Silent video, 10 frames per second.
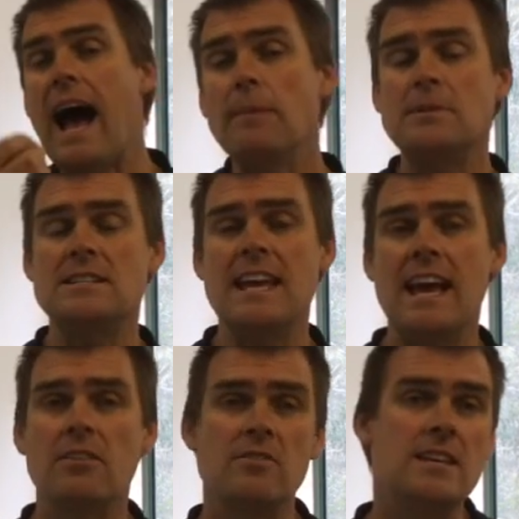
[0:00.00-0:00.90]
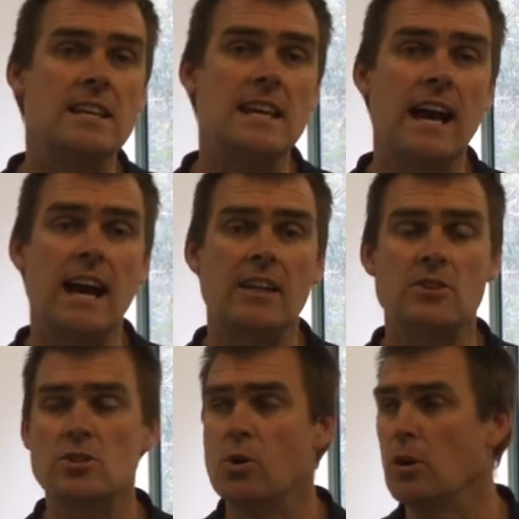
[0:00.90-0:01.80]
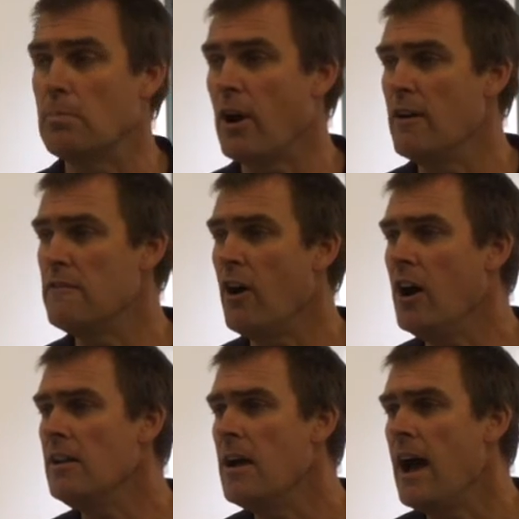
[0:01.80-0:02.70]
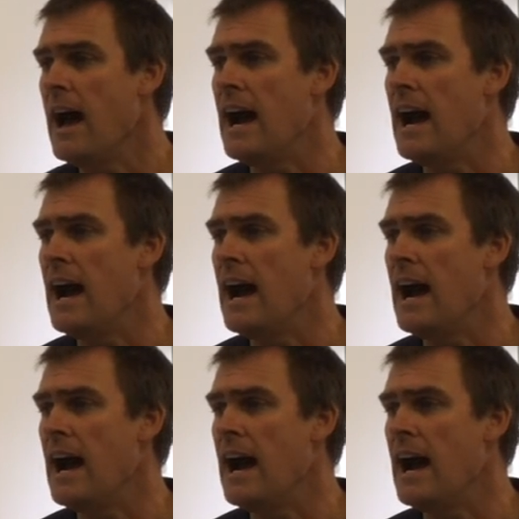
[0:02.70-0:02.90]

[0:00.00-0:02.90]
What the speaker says: up and down the soil profile,